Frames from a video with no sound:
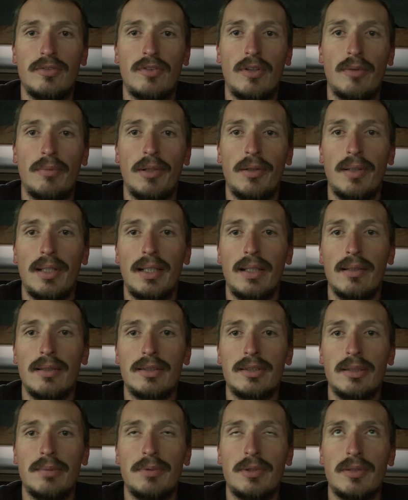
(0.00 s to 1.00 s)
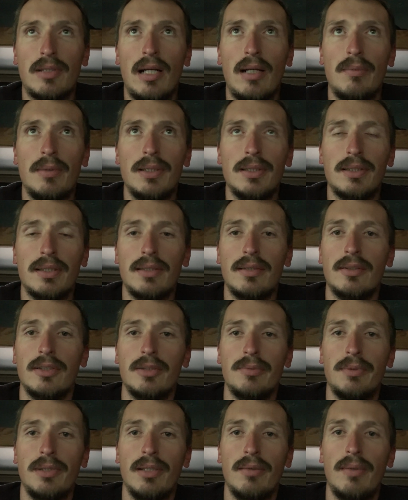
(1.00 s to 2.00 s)
for my regular subscribers. I know
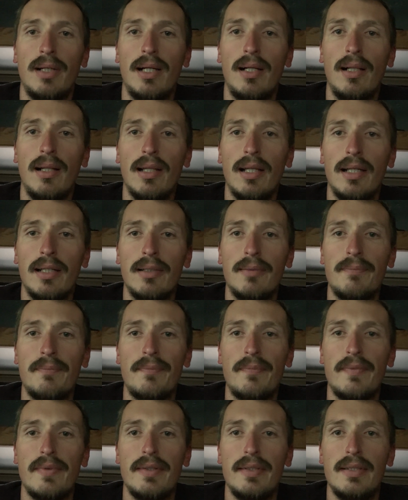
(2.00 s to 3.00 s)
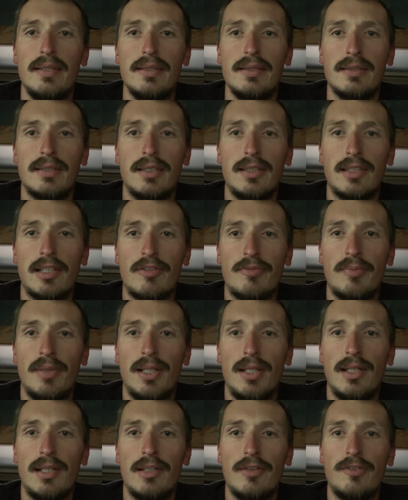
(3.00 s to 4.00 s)
it's been a while since I've
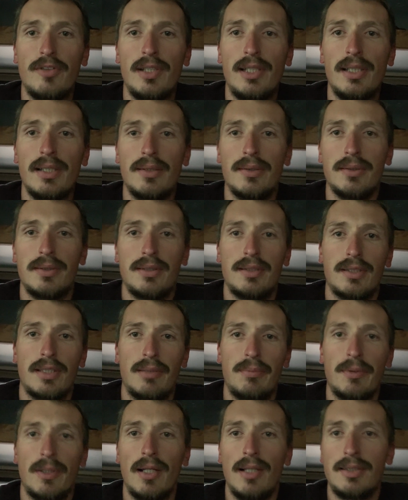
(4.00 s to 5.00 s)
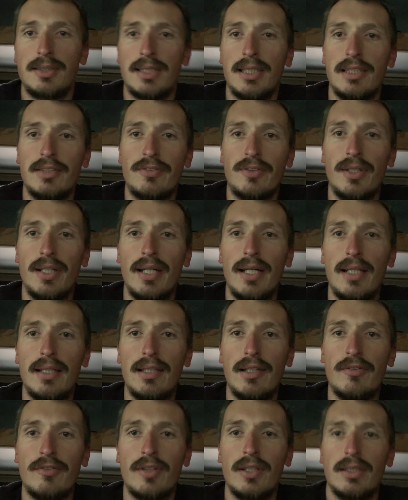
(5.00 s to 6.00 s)
made any videos. I apologize for that.
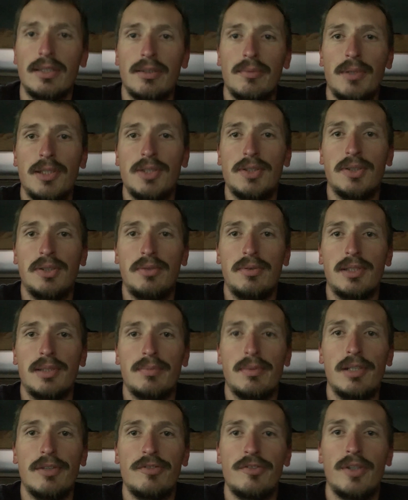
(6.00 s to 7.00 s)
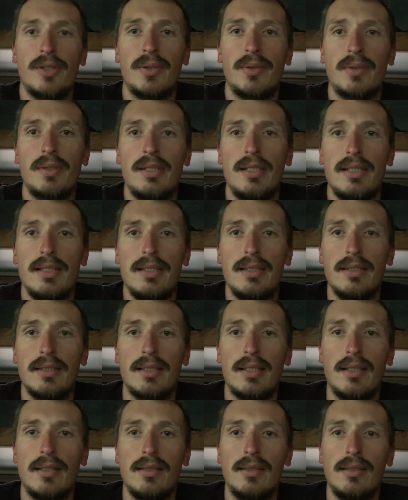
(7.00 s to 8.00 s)
I've had some issues with my phone
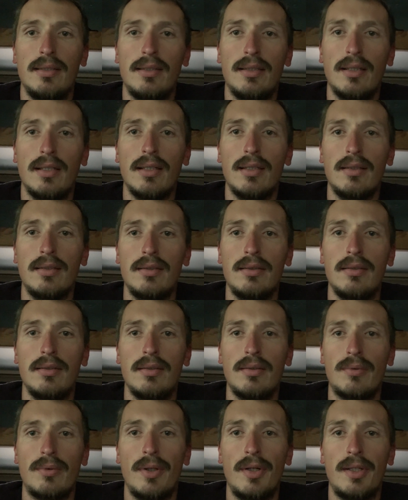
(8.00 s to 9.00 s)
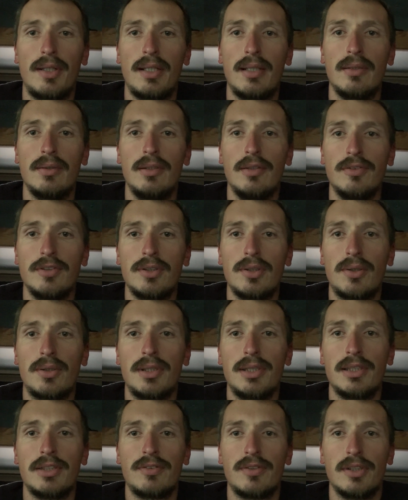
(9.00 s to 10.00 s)
and it running out of
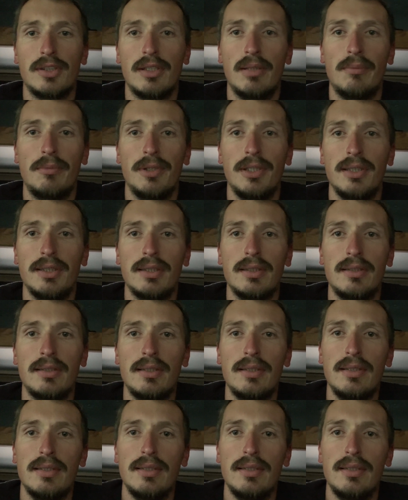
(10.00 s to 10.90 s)
storage for some reason,